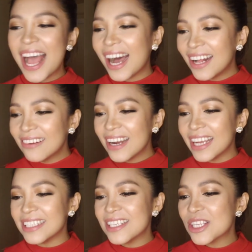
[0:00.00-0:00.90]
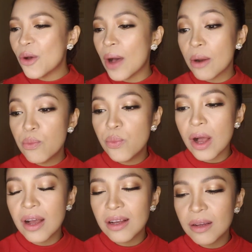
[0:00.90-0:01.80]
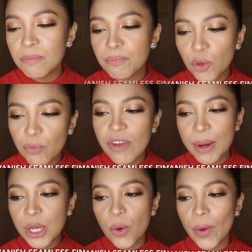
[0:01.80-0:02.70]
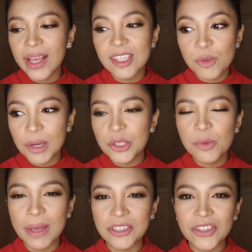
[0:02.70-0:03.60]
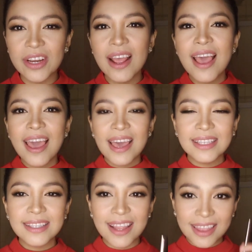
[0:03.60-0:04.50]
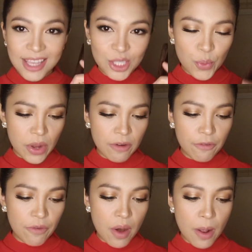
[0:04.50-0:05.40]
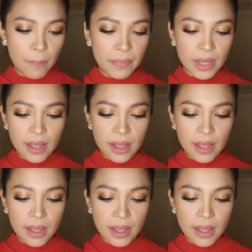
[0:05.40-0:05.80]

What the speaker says: All right, so a very quick special mention is this one from